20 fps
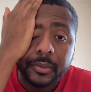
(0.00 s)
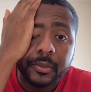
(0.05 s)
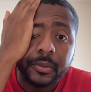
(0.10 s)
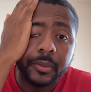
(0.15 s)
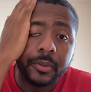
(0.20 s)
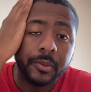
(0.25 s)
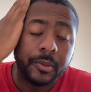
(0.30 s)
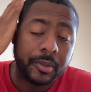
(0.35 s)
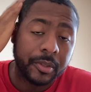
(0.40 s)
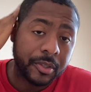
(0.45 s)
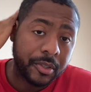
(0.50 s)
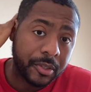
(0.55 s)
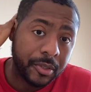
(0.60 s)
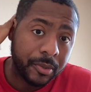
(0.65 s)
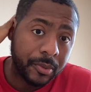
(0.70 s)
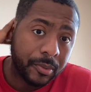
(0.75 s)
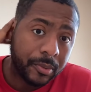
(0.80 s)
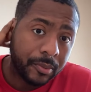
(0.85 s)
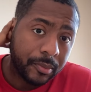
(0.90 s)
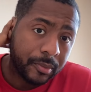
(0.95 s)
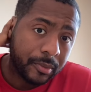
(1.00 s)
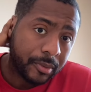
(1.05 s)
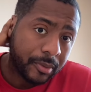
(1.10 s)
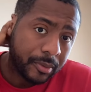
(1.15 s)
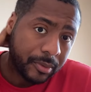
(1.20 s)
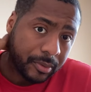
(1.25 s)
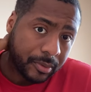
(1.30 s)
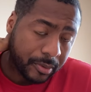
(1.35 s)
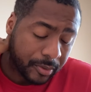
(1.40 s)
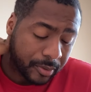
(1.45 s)
Duke can shoot,
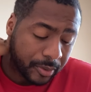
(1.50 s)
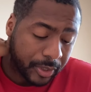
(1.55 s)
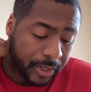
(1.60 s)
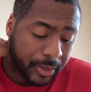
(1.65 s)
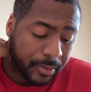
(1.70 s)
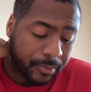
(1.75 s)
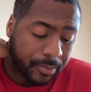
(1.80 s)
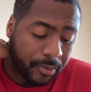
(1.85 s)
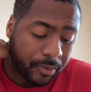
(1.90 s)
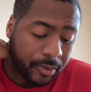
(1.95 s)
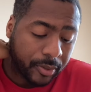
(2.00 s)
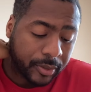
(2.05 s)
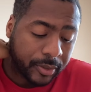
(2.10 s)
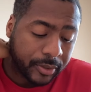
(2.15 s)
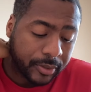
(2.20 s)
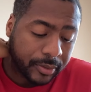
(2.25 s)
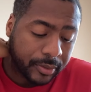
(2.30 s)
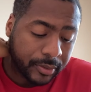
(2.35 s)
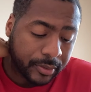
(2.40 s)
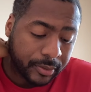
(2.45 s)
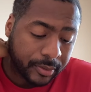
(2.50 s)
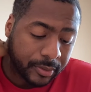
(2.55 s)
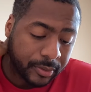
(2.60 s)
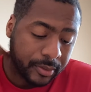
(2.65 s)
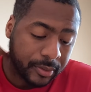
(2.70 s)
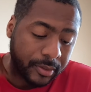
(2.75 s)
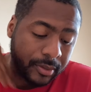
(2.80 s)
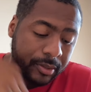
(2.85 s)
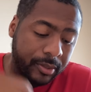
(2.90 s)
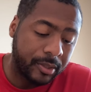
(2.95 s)
leading Portland.
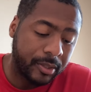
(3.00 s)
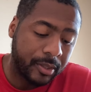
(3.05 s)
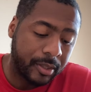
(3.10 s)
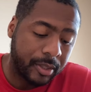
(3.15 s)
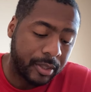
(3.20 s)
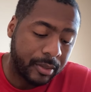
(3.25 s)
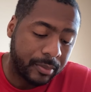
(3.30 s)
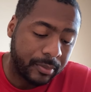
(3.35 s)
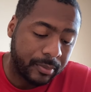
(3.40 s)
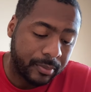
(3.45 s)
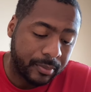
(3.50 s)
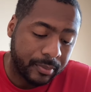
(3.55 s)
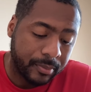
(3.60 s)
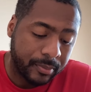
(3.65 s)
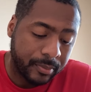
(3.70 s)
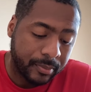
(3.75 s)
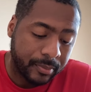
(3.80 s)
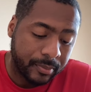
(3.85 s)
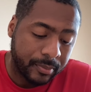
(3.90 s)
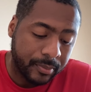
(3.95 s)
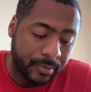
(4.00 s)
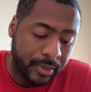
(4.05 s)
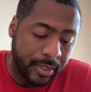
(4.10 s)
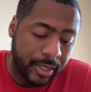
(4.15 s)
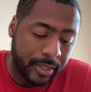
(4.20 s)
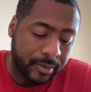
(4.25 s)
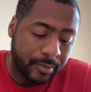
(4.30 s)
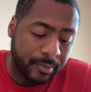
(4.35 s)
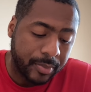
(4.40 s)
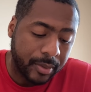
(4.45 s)
Um, he
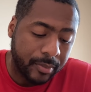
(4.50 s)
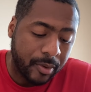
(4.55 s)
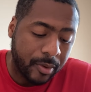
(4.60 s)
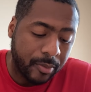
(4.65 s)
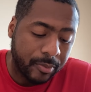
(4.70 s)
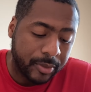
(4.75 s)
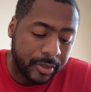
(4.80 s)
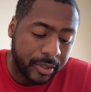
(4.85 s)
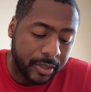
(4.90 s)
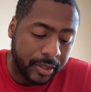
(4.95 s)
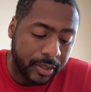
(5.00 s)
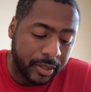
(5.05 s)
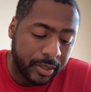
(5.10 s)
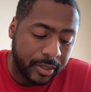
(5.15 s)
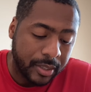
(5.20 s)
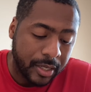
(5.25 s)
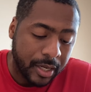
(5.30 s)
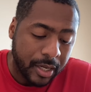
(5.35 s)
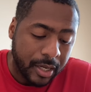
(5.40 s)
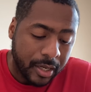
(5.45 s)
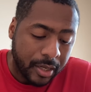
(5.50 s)
had some big moments again.